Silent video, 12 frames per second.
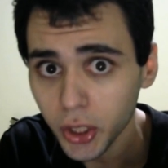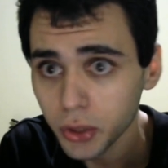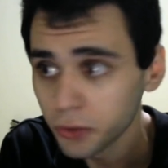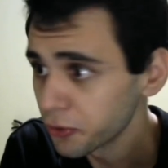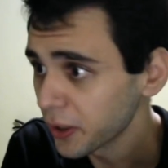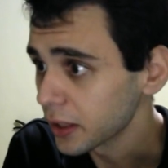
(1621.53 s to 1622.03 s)
you'd
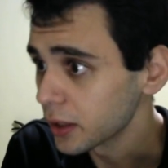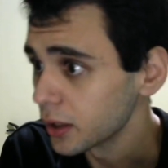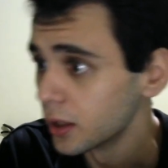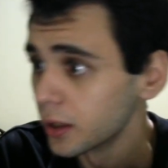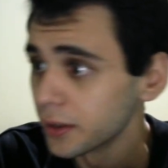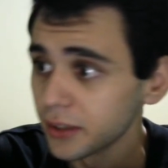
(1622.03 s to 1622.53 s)
think
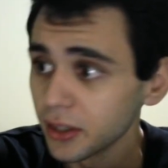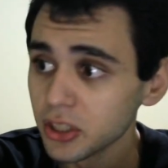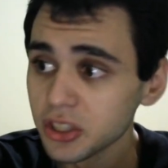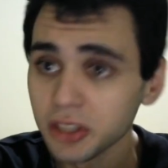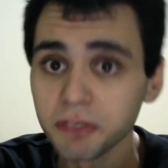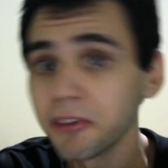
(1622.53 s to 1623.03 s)
there
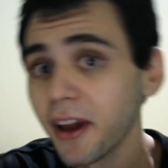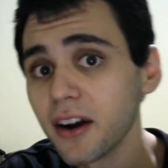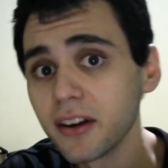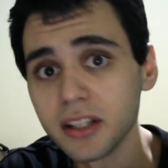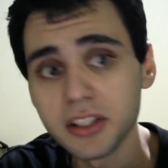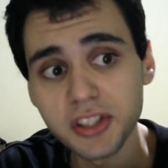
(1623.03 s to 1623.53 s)
is
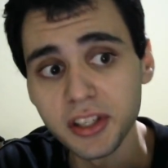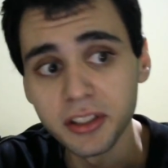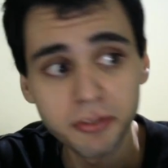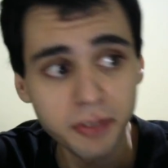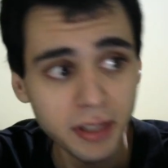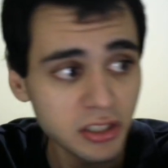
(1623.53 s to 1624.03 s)
unfairness and
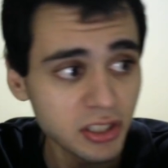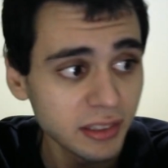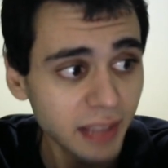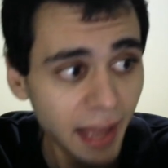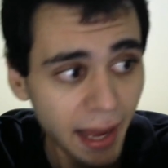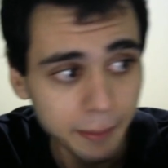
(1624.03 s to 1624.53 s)
things and
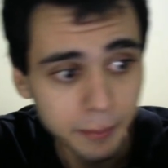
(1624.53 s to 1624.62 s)
that,